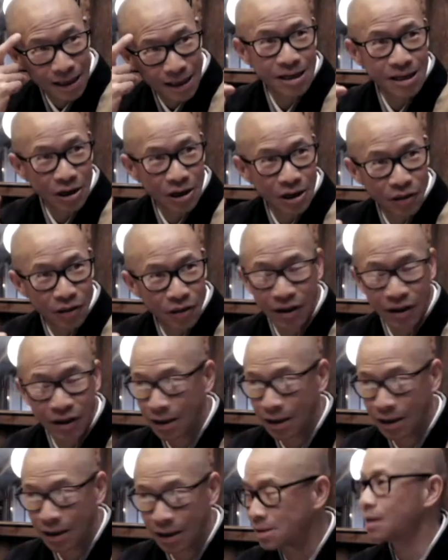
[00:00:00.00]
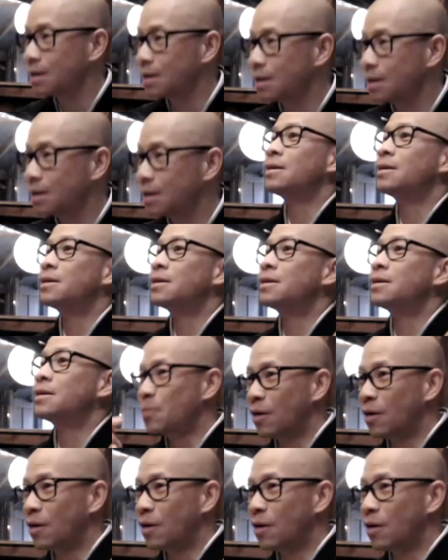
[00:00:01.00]
how we see things, hear
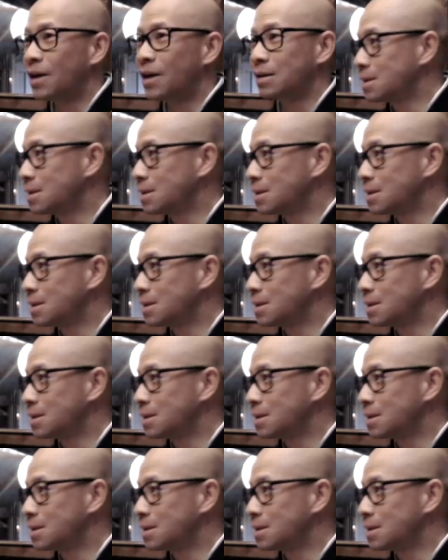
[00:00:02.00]
things,